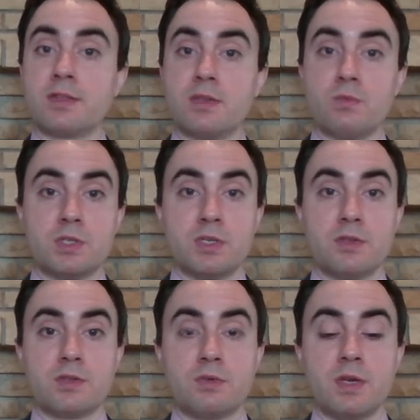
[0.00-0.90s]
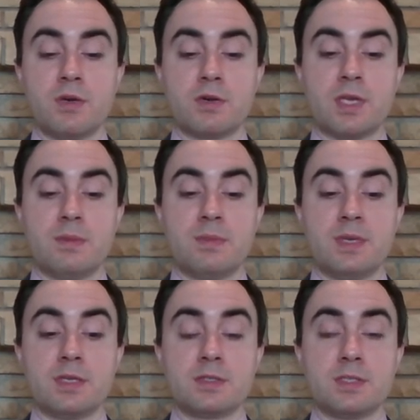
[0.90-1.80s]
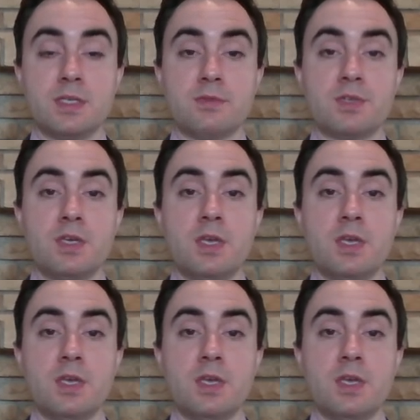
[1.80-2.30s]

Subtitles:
than which nothing greater can be conceived.